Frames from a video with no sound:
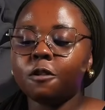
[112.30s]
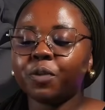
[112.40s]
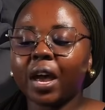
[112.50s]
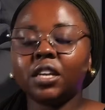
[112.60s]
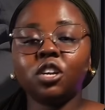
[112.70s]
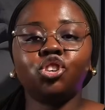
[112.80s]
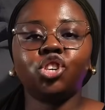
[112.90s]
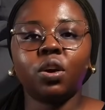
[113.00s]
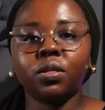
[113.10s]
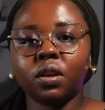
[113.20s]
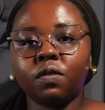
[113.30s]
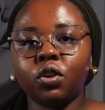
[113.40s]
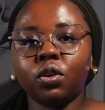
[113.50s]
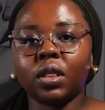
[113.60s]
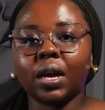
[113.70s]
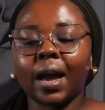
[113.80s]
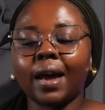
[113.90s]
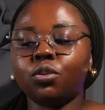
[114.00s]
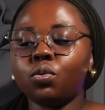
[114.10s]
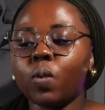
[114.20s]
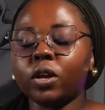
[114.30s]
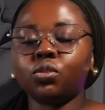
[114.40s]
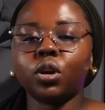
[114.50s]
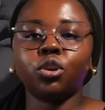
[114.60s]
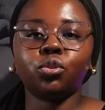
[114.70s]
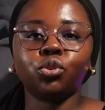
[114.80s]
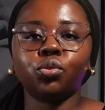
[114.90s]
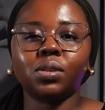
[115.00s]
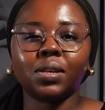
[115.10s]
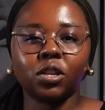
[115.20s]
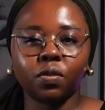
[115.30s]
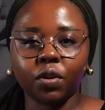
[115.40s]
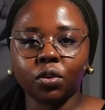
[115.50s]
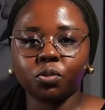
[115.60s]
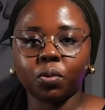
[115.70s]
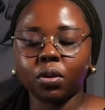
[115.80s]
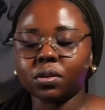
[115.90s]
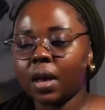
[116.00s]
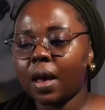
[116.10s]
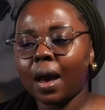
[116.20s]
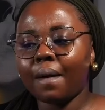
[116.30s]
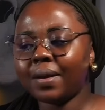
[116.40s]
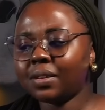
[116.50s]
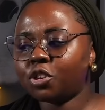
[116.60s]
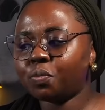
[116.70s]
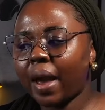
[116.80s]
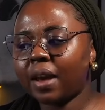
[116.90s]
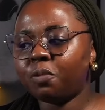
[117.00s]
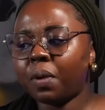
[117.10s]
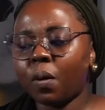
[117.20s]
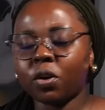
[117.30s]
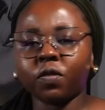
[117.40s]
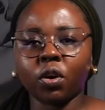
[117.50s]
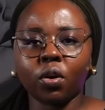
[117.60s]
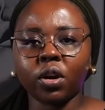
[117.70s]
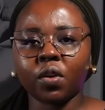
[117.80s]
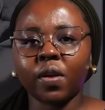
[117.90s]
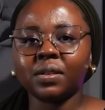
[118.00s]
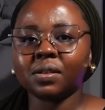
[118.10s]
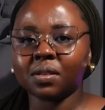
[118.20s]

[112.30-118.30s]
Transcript: I did share on that video that I do want to introduce such videos because I was inspired by one of the content creators,